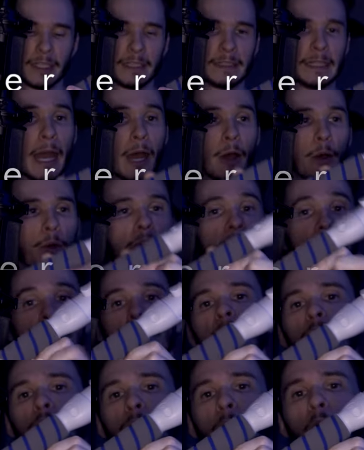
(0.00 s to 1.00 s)
Now, in
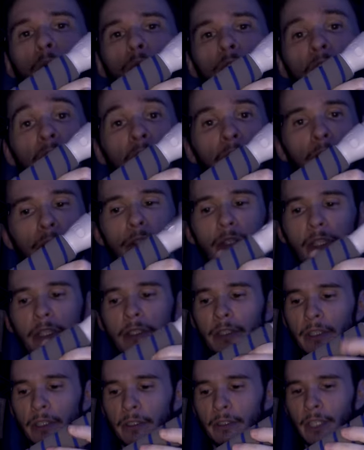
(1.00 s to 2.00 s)
this mode here,
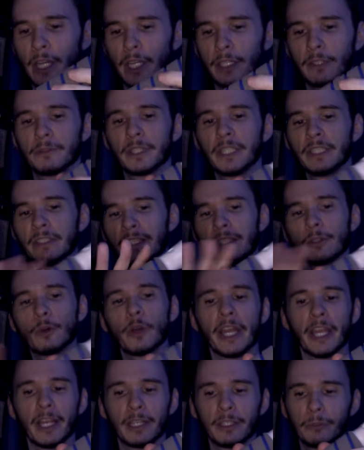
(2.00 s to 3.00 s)
this is kind of the
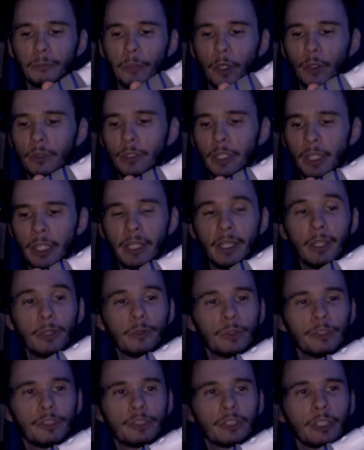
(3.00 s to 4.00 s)
single-handed mode.
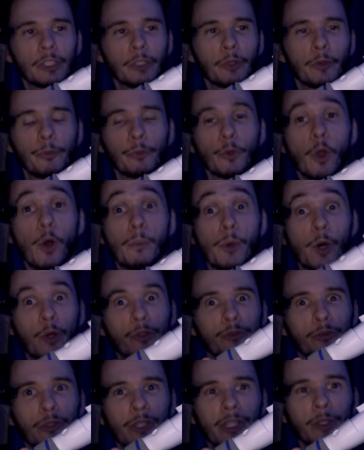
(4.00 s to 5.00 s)
We're just going to go through all
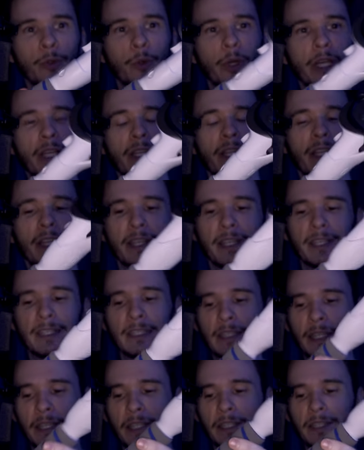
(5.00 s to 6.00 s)
modes really quick.
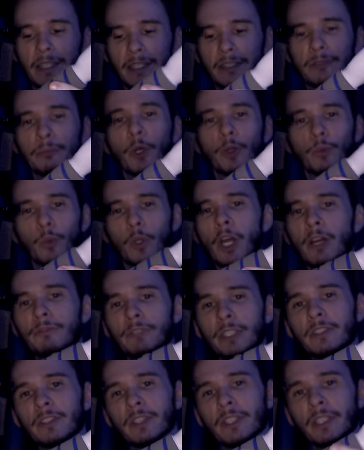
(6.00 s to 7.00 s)
Uh, this mode would
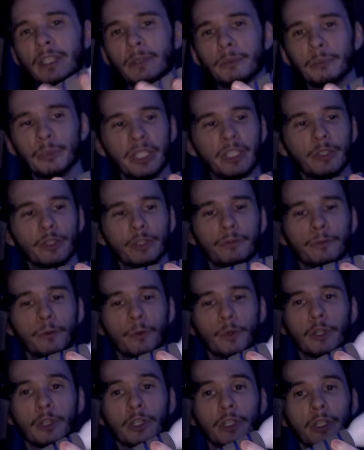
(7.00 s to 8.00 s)
obviously be good
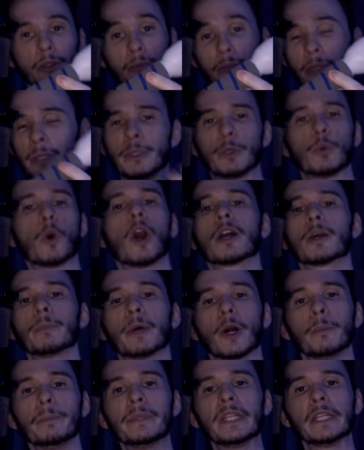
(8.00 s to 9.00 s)
for maybe
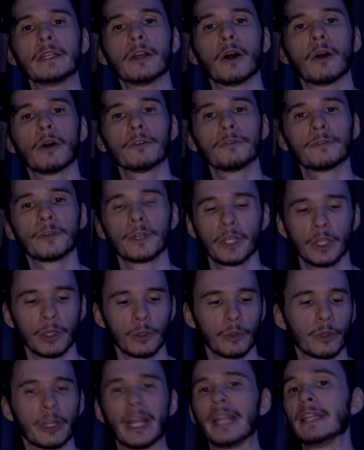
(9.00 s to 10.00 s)
walkabout mini golf
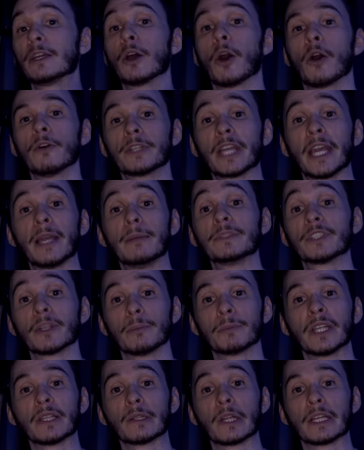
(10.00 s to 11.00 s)
or any golf game,
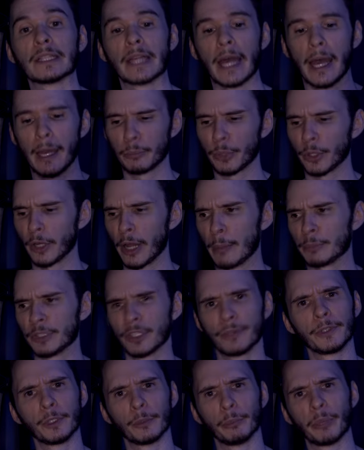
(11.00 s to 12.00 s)
something like that. Perhaps
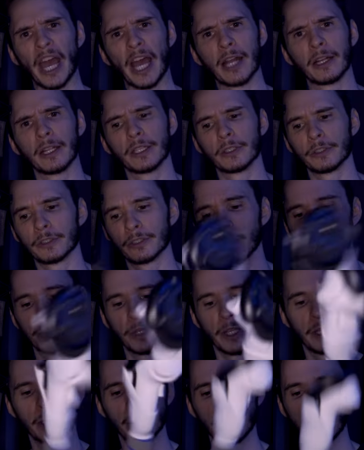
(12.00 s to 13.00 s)
if you're batting or
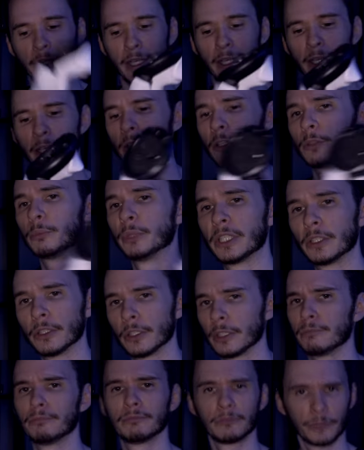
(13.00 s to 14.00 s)
something, it could be
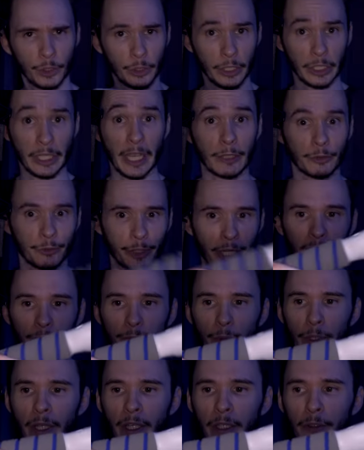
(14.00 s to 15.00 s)
good. You could get
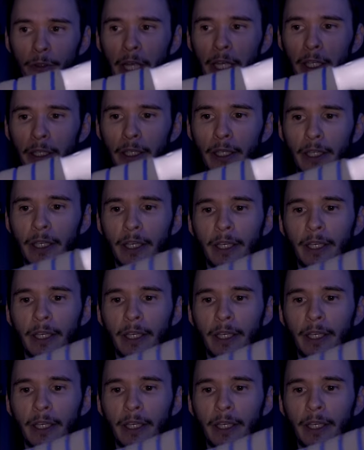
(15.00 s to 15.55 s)
creative with it, right?